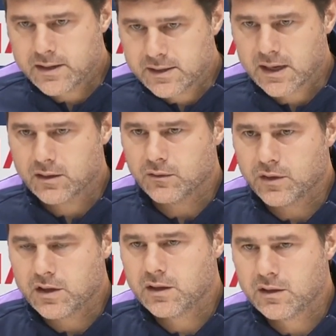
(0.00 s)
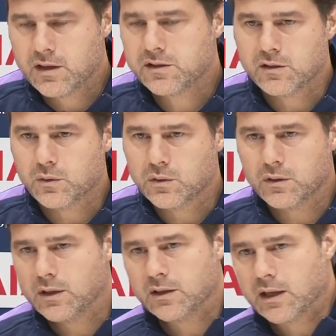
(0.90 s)
inside of the dressing room
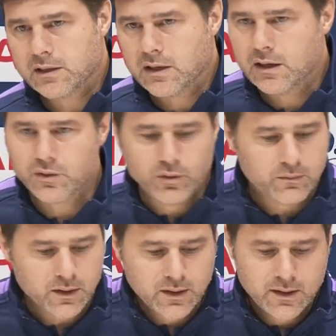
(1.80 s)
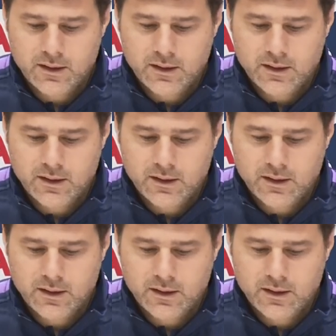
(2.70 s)
or the tactical room,